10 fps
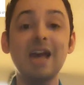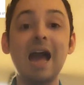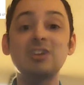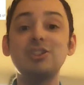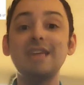
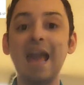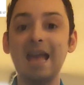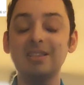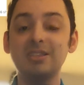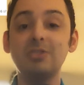to actually
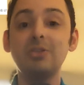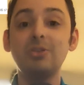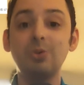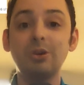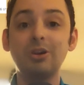cancel
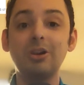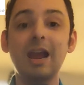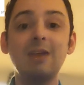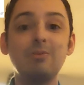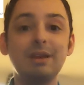their order
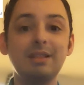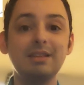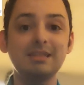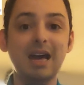and relist